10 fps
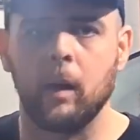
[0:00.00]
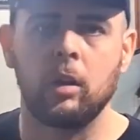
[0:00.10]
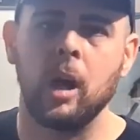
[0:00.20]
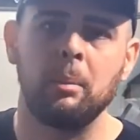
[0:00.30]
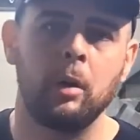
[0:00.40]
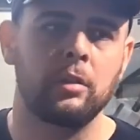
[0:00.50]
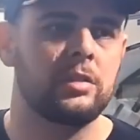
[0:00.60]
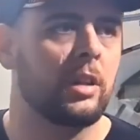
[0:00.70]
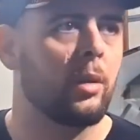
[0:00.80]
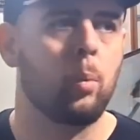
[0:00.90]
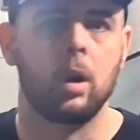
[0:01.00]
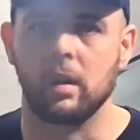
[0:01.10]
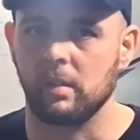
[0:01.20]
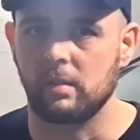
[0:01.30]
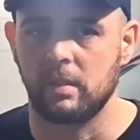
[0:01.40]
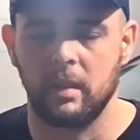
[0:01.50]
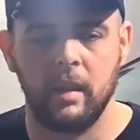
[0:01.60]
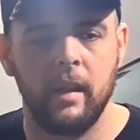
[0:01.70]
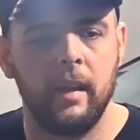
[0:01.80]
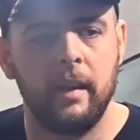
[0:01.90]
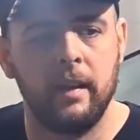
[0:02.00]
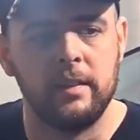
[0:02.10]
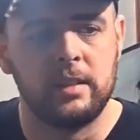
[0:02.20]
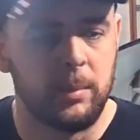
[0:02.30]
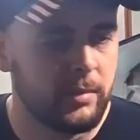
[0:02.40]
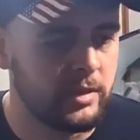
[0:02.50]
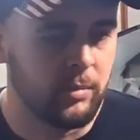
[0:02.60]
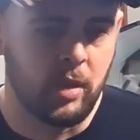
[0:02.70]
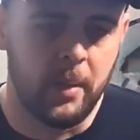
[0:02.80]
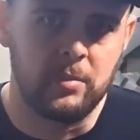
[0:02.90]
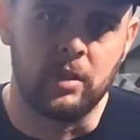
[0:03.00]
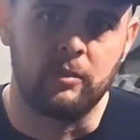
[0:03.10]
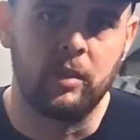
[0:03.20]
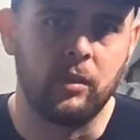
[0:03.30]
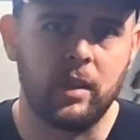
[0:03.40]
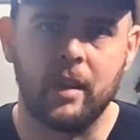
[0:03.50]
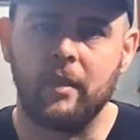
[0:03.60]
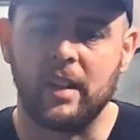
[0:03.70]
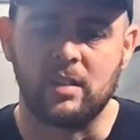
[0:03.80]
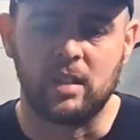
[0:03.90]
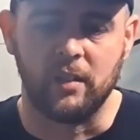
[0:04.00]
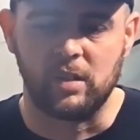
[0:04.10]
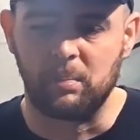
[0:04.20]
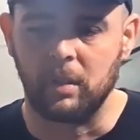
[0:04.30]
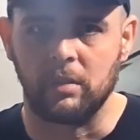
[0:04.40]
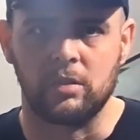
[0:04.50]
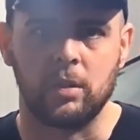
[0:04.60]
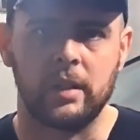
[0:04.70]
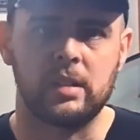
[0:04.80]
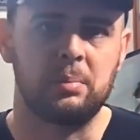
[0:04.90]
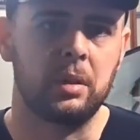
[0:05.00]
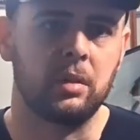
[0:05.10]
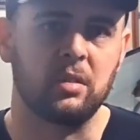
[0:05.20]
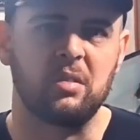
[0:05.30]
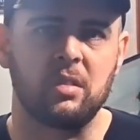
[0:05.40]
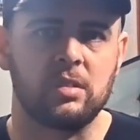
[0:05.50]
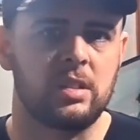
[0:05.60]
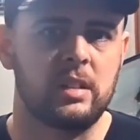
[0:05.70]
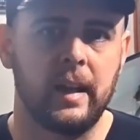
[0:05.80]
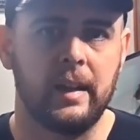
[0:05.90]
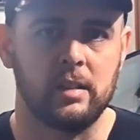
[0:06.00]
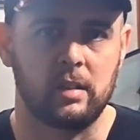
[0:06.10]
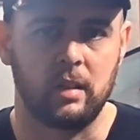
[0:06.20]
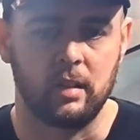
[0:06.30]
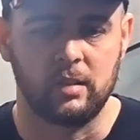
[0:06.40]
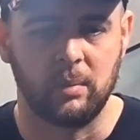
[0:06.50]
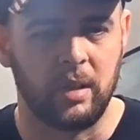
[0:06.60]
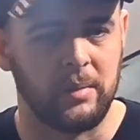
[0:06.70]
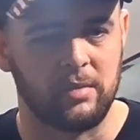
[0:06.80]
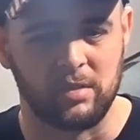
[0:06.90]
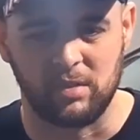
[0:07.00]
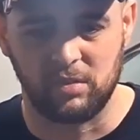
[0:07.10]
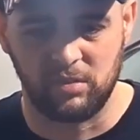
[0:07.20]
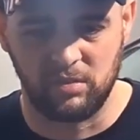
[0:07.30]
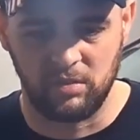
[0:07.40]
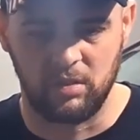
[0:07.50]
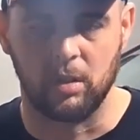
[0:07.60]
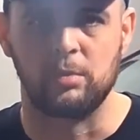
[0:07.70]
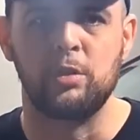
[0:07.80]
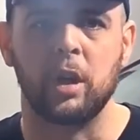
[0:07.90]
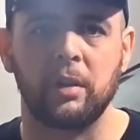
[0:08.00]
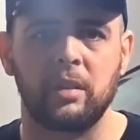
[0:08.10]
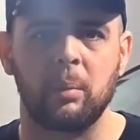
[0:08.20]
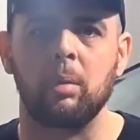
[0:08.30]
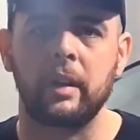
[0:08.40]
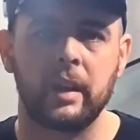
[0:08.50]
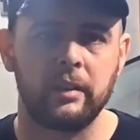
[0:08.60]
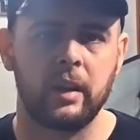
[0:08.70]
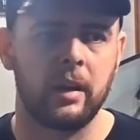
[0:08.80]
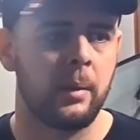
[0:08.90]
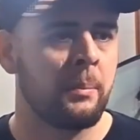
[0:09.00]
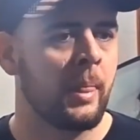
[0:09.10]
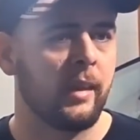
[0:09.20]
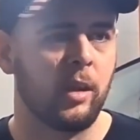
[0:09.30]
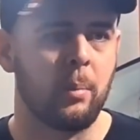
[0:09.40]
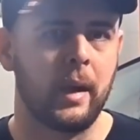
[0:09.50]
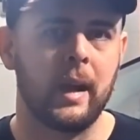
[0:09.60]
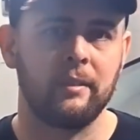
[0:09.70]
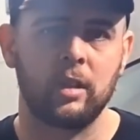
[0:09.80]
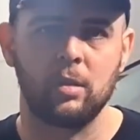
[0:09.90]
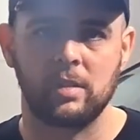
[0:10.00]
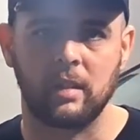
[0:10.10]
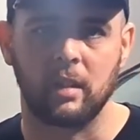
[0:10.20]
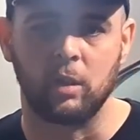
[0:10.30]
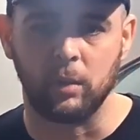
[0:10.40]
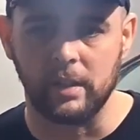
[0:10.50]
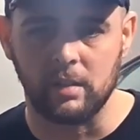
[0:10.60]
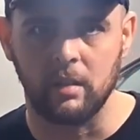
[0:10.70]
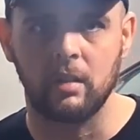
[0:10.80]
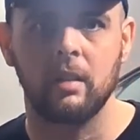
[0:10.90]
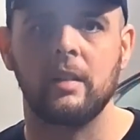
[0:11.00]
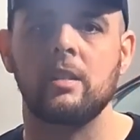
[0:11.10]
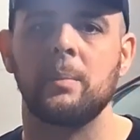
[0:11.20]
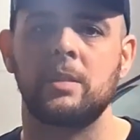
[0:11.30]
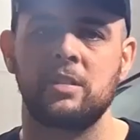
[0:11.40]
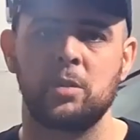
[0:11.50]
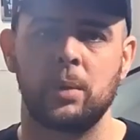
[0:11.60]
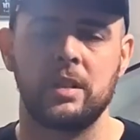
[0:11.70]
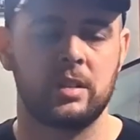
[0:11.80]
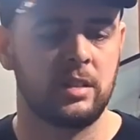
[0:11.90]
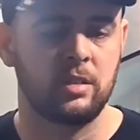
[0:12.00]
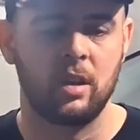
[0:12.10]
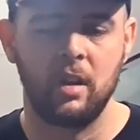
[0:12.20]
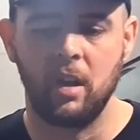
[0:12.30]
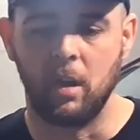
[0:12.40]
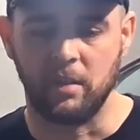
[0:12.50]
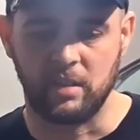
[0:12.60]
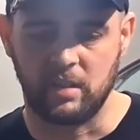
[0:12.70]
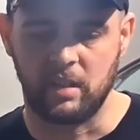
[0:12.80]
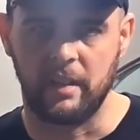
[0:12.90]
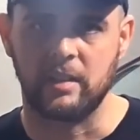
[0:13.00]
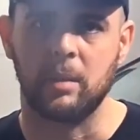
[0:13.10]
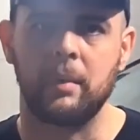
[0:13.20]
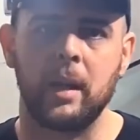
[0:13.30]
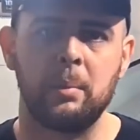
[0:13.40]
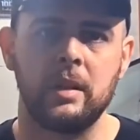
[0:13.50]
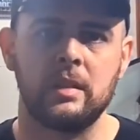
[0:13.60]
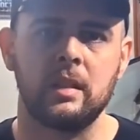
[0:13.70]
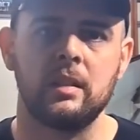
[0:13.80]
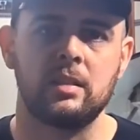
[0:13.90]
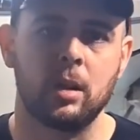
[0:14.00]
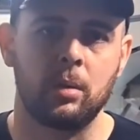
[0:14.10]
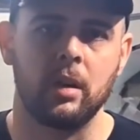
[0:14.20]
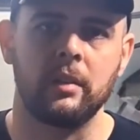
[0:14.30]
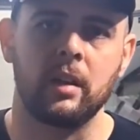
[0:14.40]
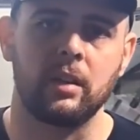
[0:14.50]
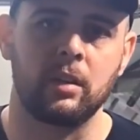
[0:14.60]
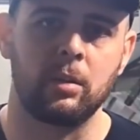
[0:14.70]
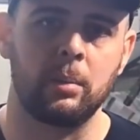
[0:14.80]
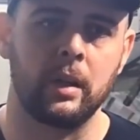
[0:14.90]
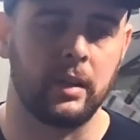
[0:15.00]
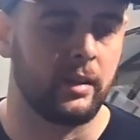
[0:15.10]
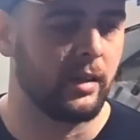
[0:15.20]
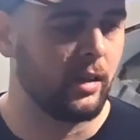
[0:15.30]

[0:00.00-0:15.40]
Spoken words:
Now, cup holders are the worst. Sometimes they're filthy. They've had stuff spilled, drink spilled. They're just nasty. Sometimes there's junk, debris in there. You might have to use a degreaser in some situations, or just let some APC soak on there a little bit.